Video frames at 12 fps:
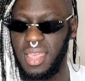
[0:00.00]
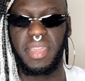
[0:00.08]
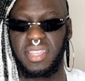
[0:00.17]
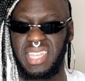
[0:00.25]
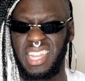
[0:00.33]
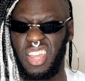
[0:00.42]

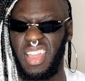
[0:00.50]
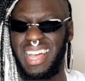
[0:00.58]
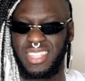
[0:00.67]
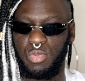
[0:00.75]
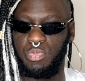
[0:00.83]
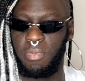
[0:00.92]
because I know how
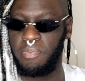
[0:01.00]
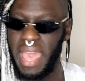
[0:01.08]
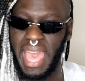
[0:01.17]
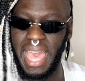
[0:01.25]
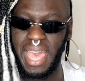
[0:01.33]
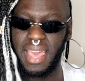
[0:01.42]
to
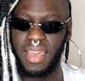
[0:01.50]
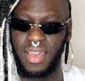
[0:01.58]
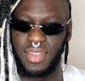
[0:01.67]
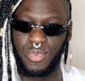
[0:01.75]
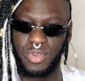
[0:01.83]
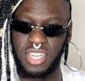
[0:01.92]
prepare
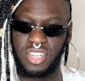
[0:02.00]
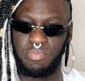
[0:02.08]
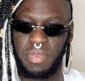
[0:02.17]
an audition,